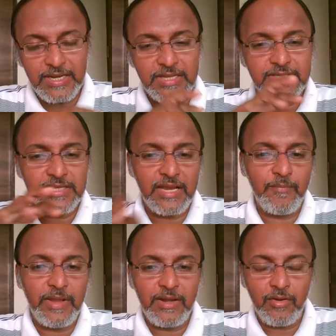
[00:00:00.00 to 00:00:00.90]
It is sun
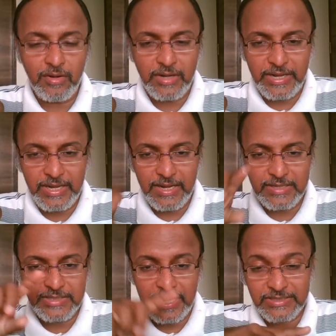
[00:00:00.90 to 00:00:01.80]
being not treated
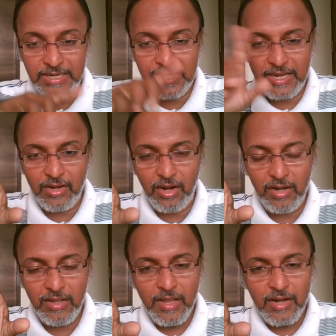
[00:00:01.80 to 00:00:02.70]
as an ascendant lord,